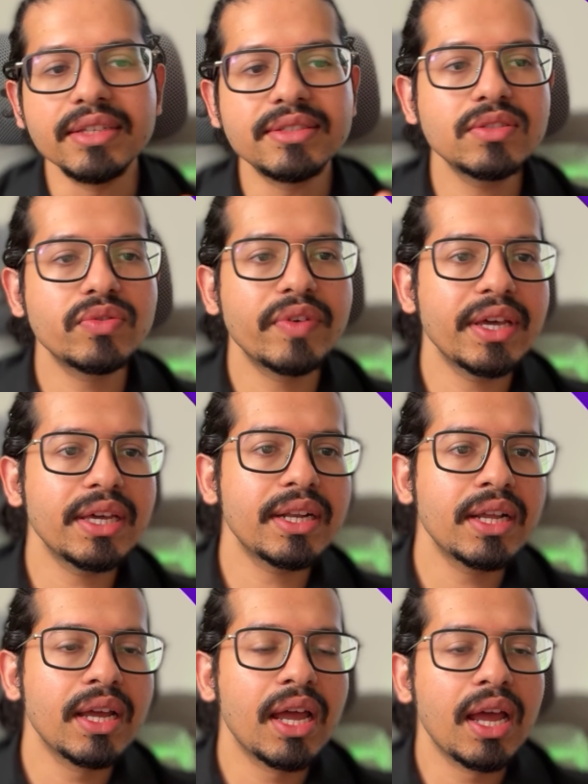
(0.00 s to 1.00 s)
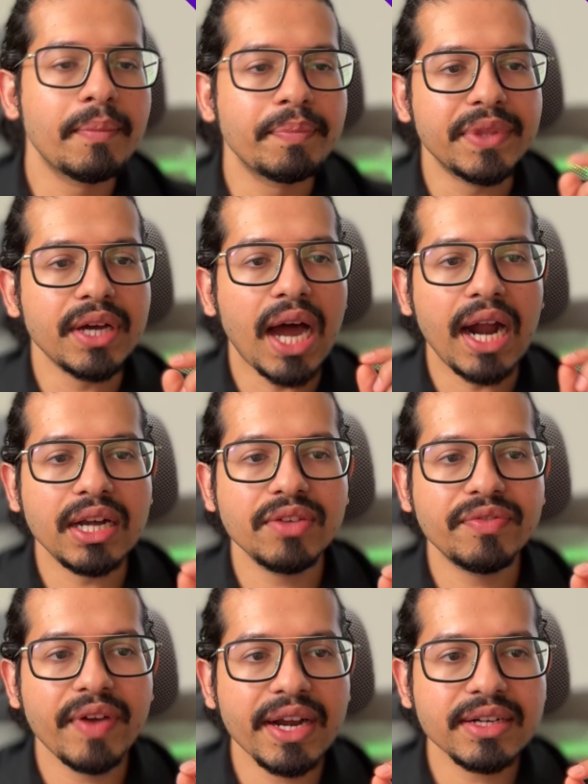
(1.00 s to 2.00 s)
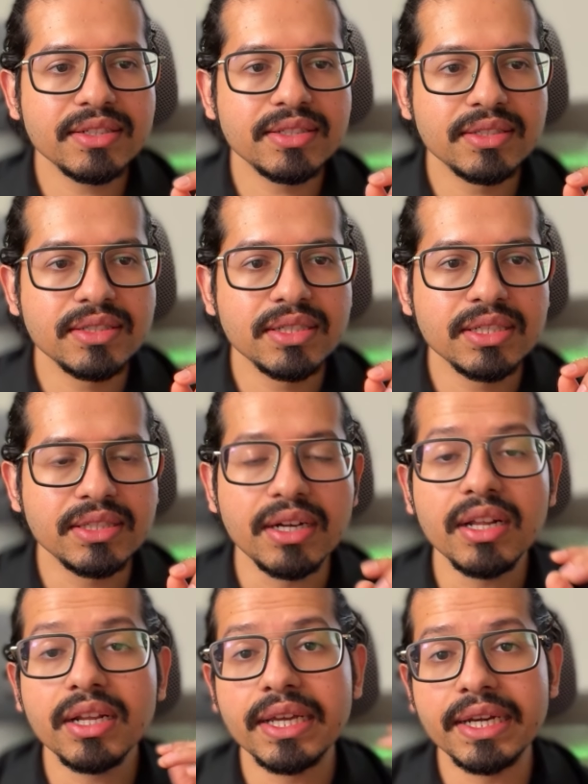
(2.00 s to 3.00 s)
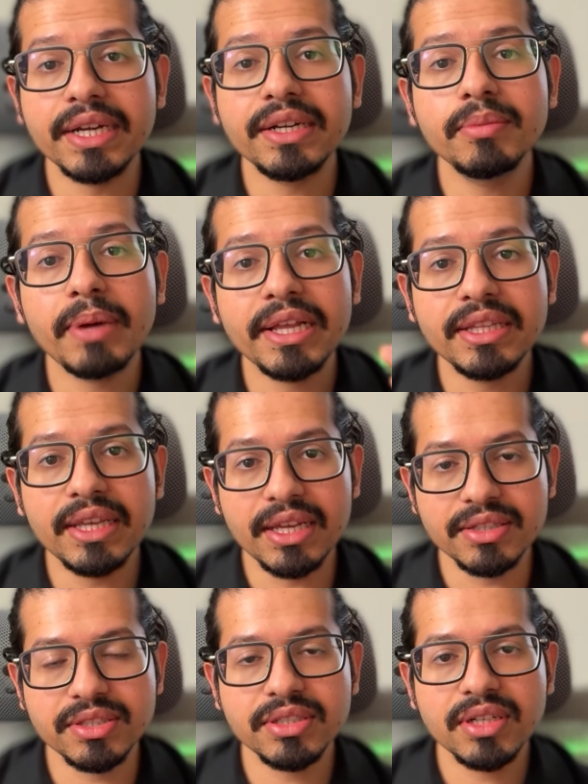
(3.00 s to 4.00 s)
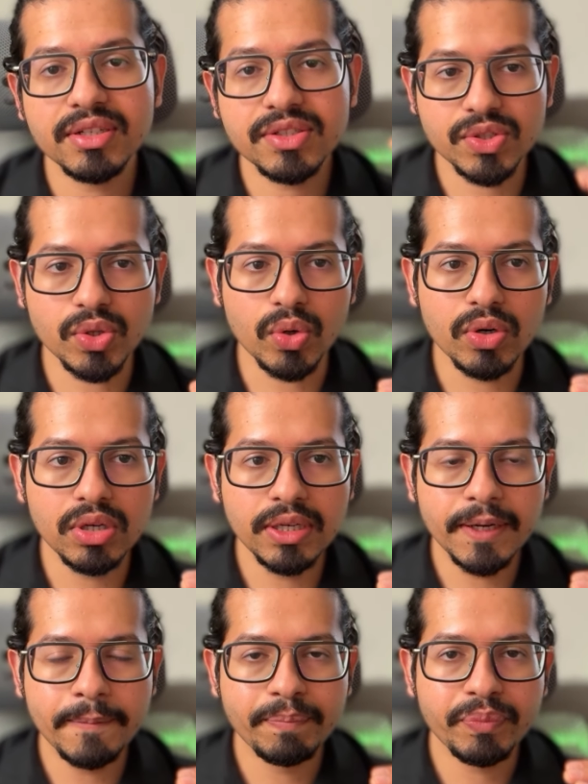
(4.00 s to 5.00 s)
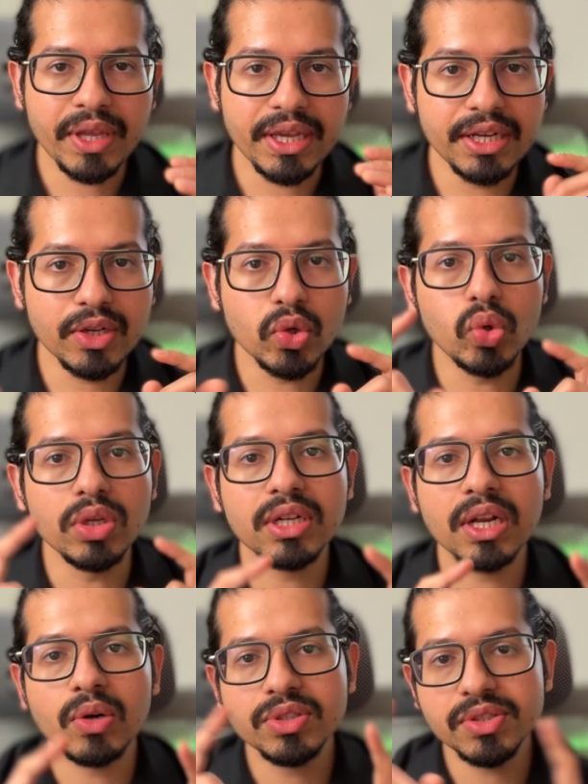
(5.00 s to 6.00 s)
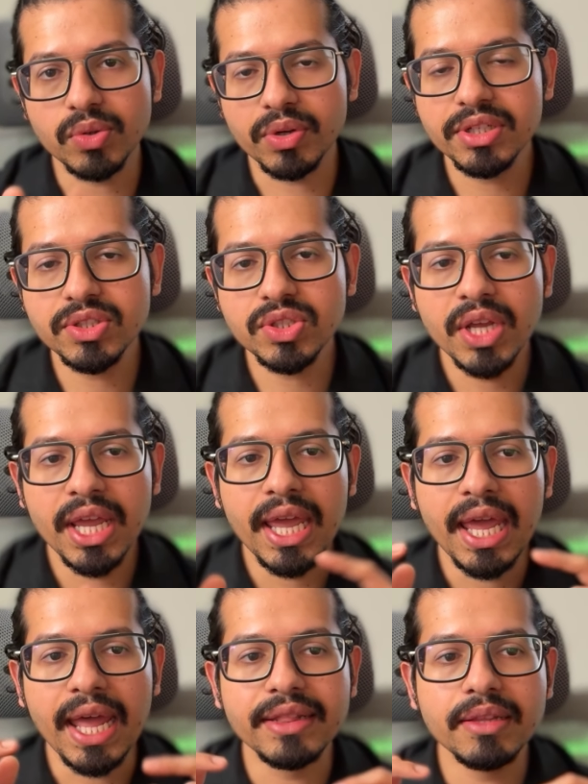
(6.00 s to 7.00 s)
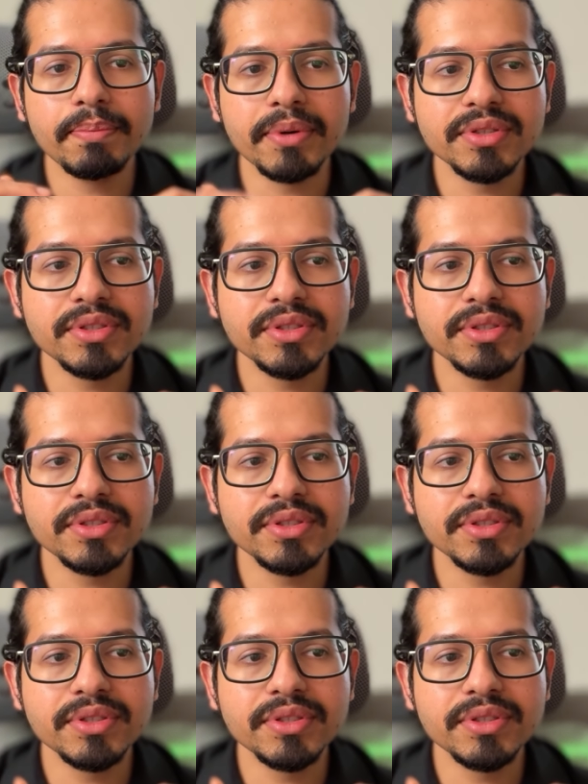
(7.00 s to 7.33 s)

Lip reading: This is where the artifacts that are created by the agent are stored in Google Cloud Storage, and they